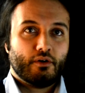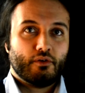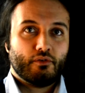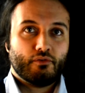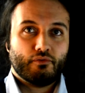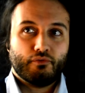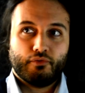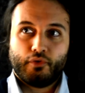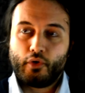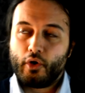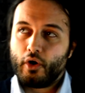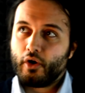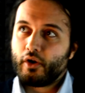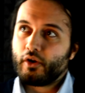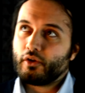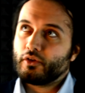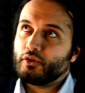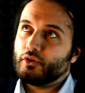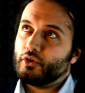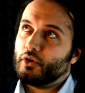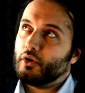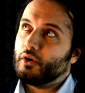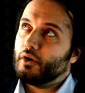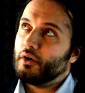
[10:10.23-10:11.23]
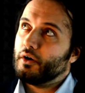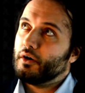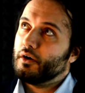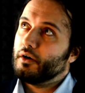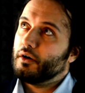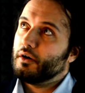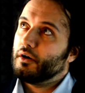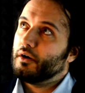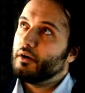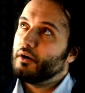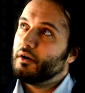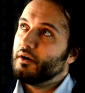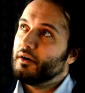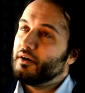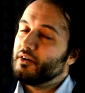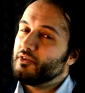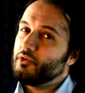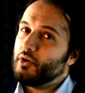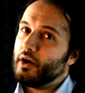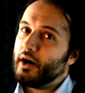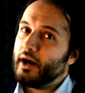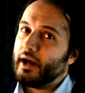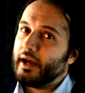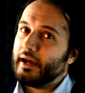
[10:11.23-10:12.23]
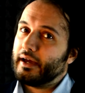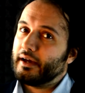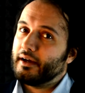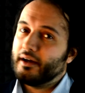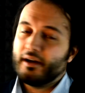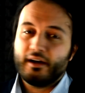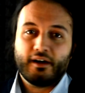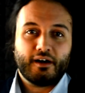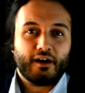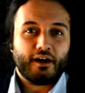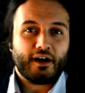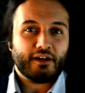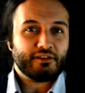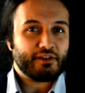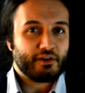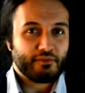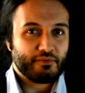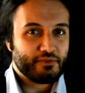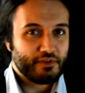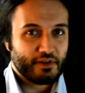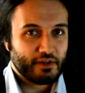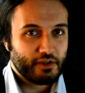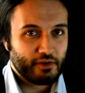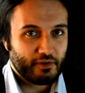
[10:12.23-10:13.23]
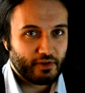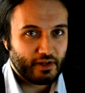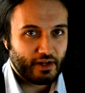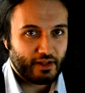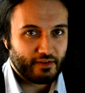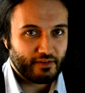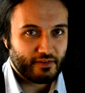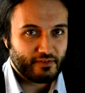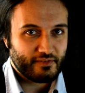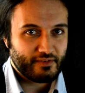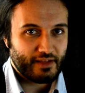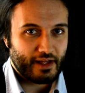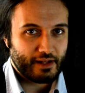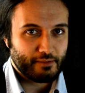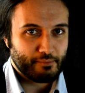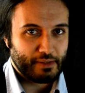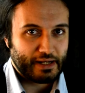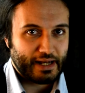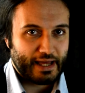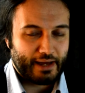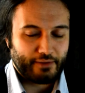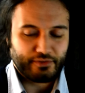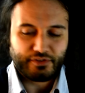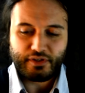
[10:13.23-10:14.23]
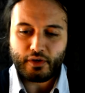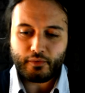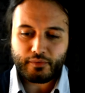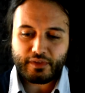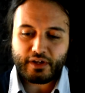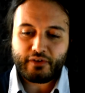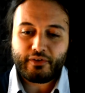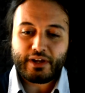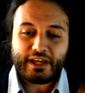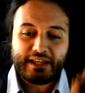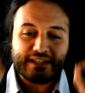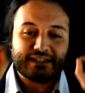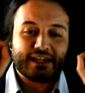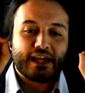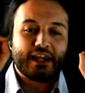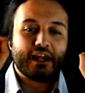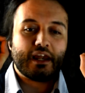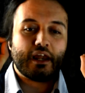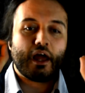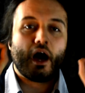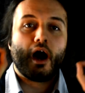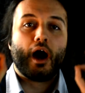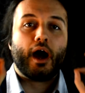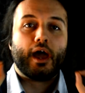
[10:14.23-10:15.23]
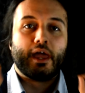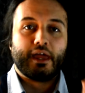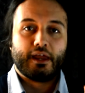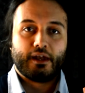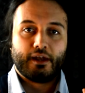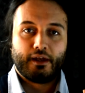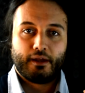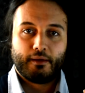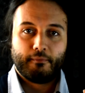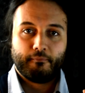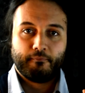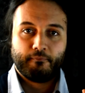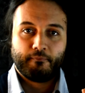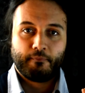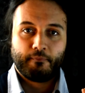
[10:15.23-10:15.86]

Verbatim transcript: Vordo. Right, I don't think you can understand me now. So there is a line,